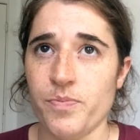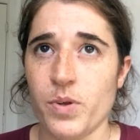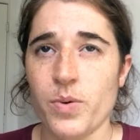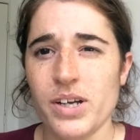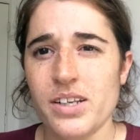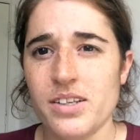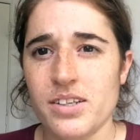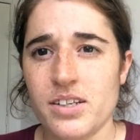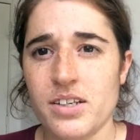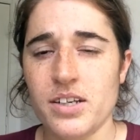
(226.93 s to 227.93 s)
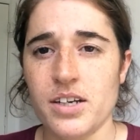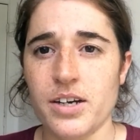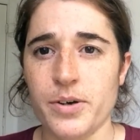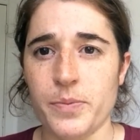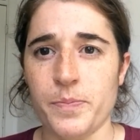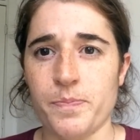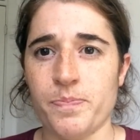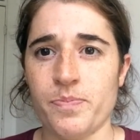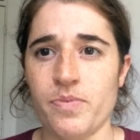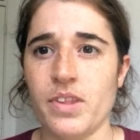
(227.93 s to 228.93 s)
quite
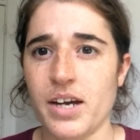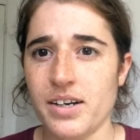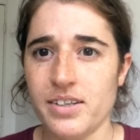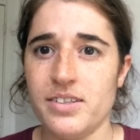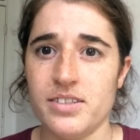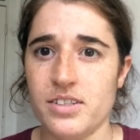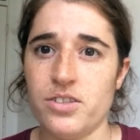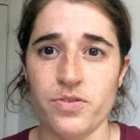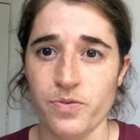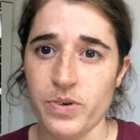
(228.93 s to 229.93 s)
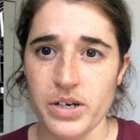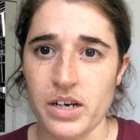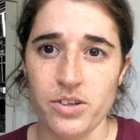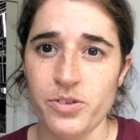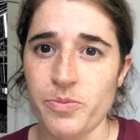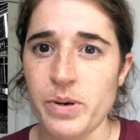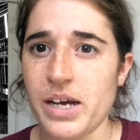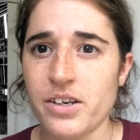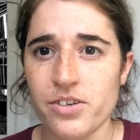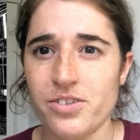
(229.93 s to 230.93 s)
dark in the sense of a lot of
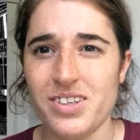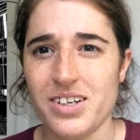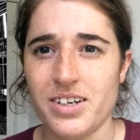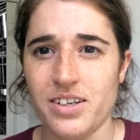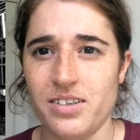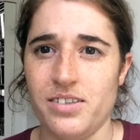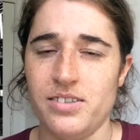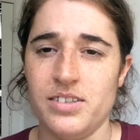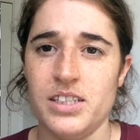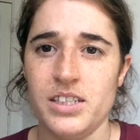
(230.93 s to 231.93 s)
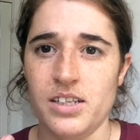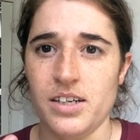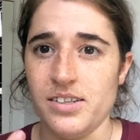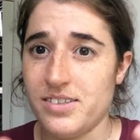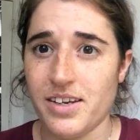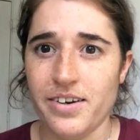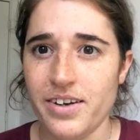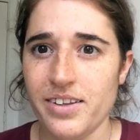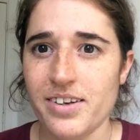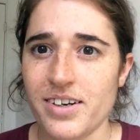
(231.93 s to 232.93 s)
black, not dark in like
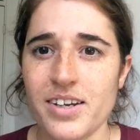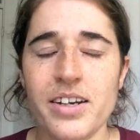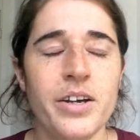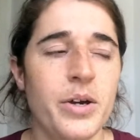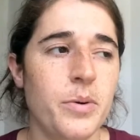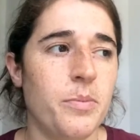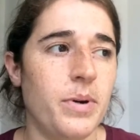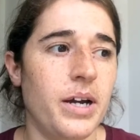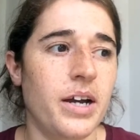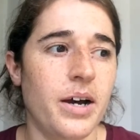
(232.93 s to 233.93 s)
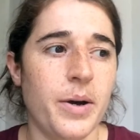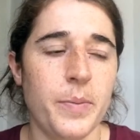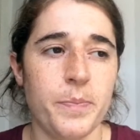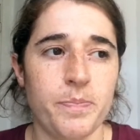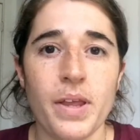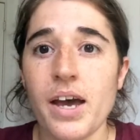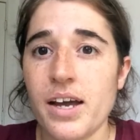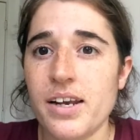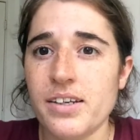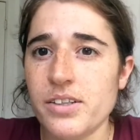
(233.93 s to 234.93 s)
scary dark, but yeah,
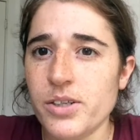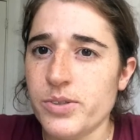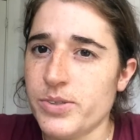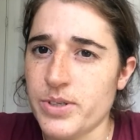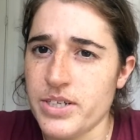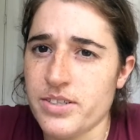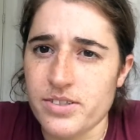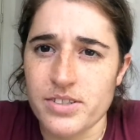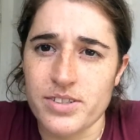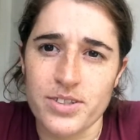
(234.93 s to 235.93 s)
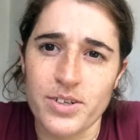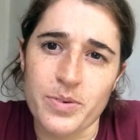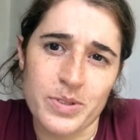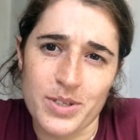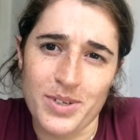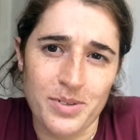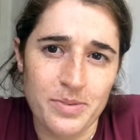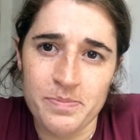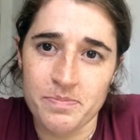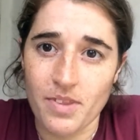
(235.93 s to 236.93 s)
I like the illustrations. The story was
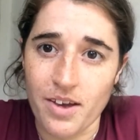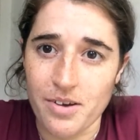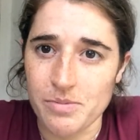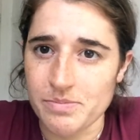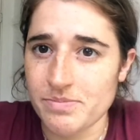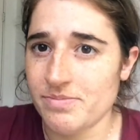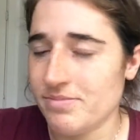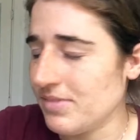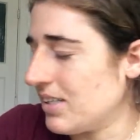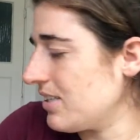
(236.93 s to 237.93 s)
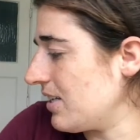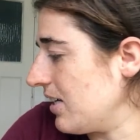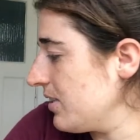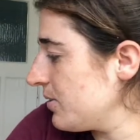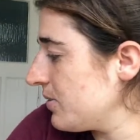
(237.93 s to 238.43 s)
cute. That's nice.